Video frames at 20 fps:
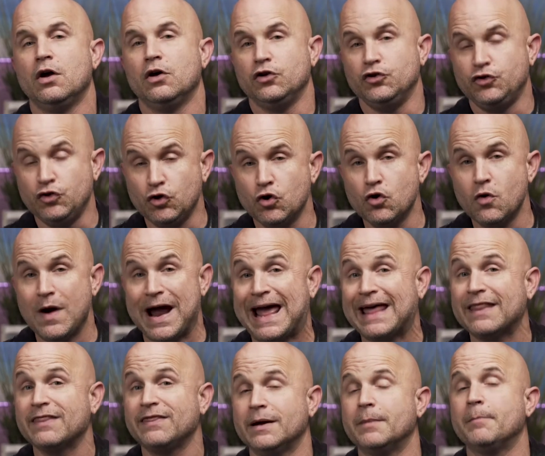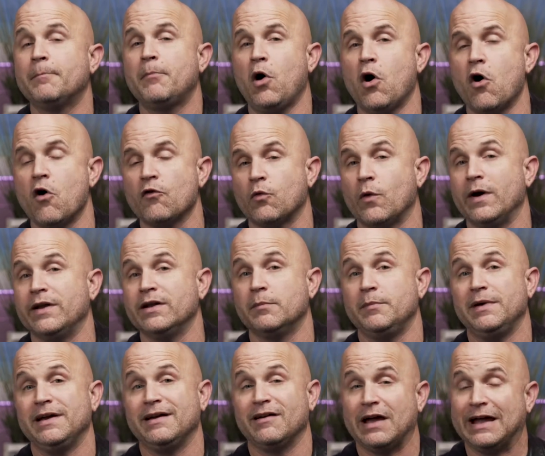you and them both will end up
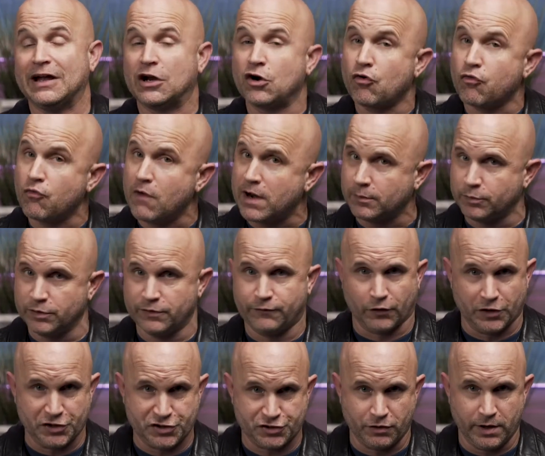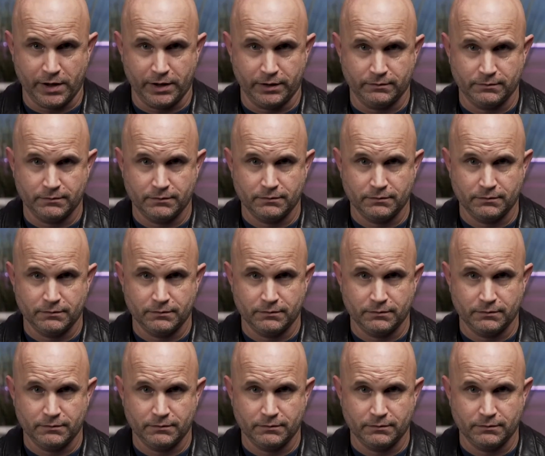being incredibly frustrated.